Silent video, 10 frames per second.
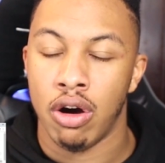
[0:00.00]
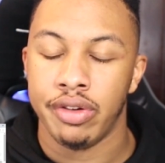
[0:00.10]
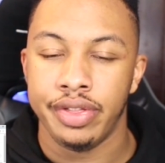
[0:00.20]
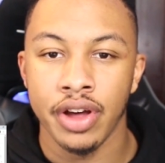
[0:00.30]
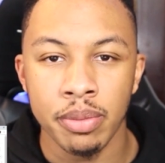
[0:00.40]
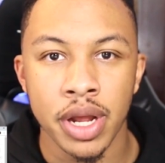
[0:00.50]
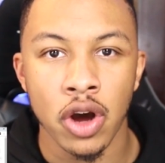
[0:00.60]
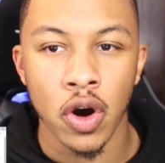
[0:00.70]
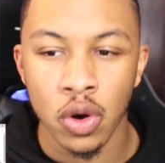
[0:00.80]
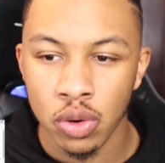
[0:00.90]
Thumbnail,
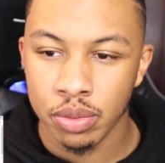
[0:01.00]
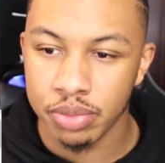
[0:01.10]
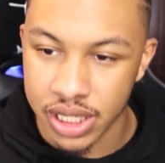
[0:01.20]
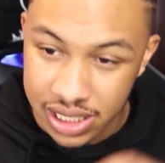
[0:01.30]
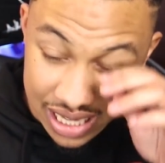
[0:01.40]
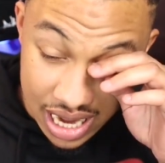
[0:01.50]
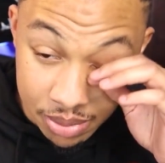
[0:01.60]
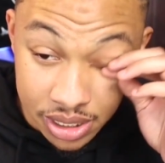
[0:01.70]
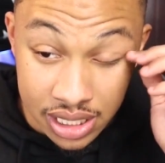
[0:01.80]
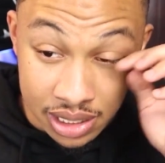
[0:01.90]
ho. But damn,
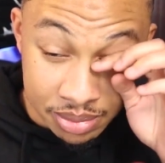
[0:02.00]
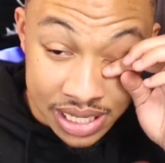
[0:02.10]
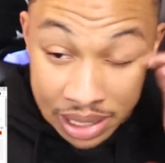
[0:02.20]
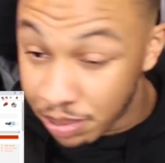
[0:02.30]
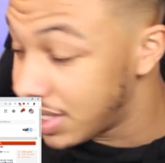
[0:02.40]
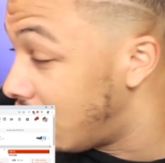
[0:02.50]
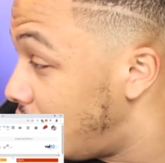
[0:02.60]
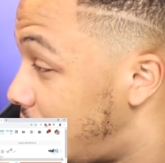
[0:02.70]
look at them nipples. Oh